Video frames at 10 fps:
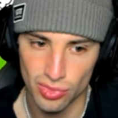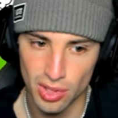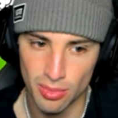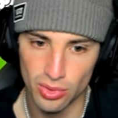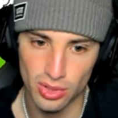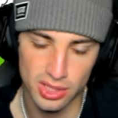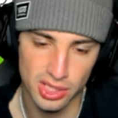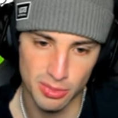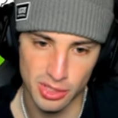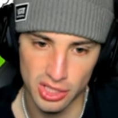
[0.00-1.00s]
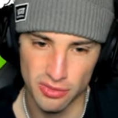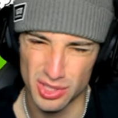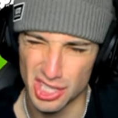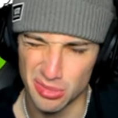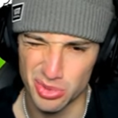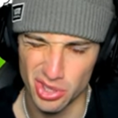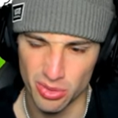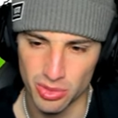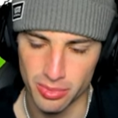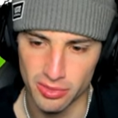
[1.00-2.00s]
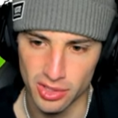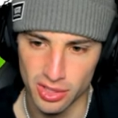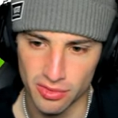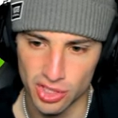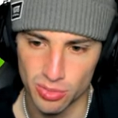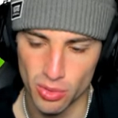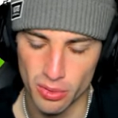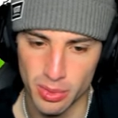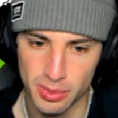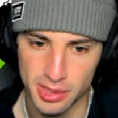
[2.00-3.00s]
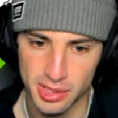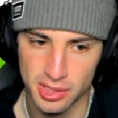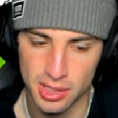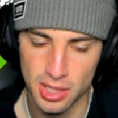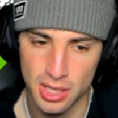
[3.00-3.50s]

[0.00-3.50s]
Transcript: Amoonguss, especially if we set up Trick Room, could be really good for spore purposes.